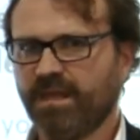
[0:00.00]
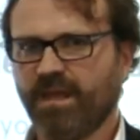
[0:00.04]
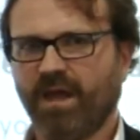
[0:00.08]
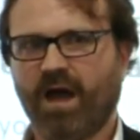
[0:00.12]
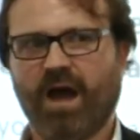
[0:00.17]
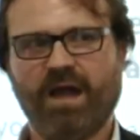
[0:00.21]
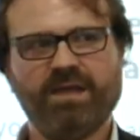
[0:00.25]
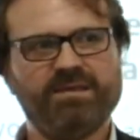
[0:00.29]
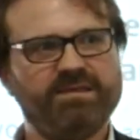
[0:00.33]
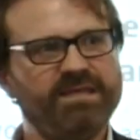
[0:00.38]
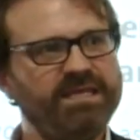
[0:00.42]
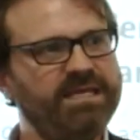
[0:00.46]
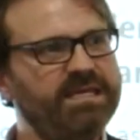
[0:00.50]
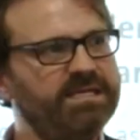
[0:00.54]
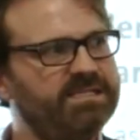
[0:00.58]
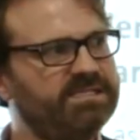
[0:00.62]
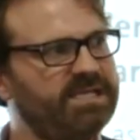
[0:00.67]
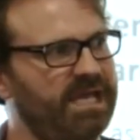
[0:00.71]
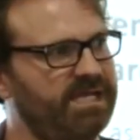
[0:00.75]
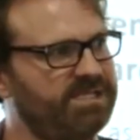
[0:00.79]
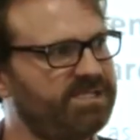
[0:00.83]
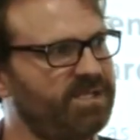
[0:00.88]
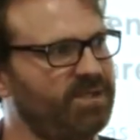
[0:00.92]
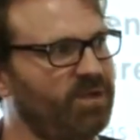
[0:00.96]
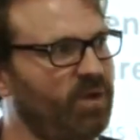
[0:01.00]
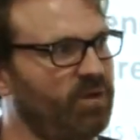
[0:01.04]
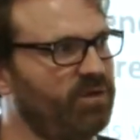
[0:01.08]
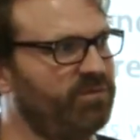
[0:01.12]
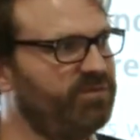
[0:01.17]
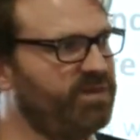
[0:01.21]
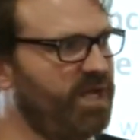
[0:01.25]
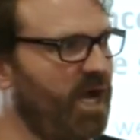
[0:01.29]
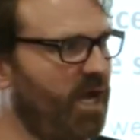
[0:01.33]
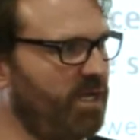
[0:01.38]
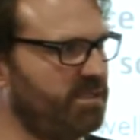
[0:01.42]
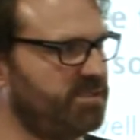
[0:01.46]
I think it takes a lot
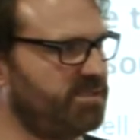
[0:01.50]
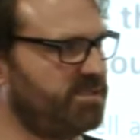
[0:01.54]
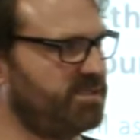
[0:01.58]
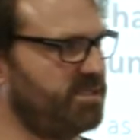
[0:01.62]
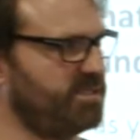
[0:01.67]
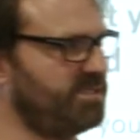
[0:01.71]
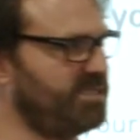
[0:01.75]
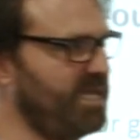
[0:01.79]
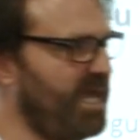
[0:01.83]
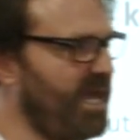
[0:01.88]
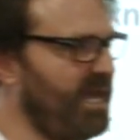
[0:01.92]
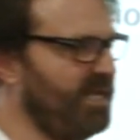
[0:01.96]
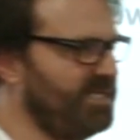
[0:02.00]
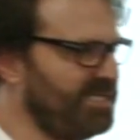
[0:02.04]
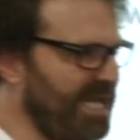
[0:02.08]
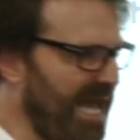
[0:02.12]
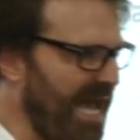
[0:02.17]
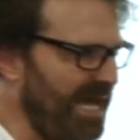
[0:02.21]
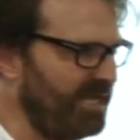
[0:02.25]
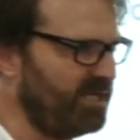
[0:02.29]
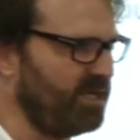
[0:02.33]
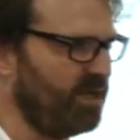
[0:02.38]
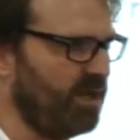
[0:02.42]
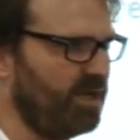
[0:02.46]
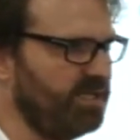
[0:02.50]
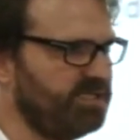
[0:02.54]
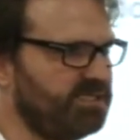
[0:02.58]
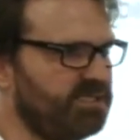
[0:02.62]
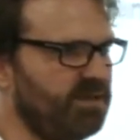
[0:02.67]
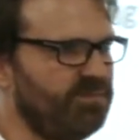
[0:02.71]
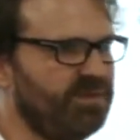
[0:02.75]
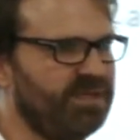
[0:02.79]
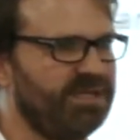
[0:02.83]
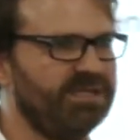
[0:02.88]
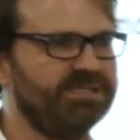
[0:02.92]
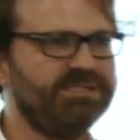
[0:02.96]
of guts to analyze
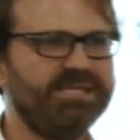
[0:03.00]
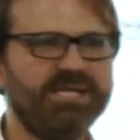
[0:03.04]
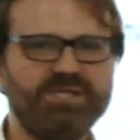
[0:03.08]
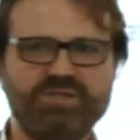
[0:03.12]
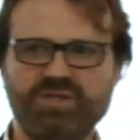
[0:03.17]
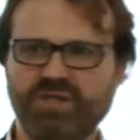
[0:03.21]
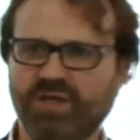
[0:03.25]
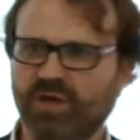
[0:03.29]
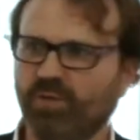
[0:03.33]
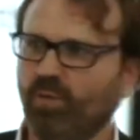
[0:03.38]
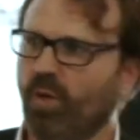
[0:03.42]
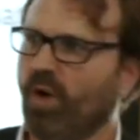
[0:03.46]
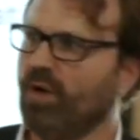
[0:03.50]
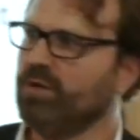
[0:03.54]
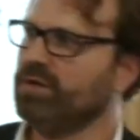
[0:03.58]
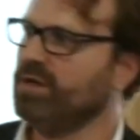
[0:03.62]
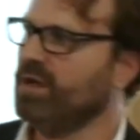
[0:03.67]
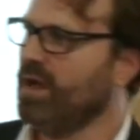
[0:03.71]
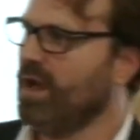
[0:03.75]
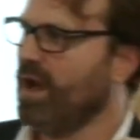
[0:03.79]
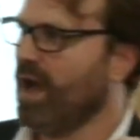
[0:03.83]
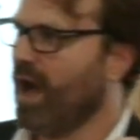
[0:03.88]
something and say, do you know what?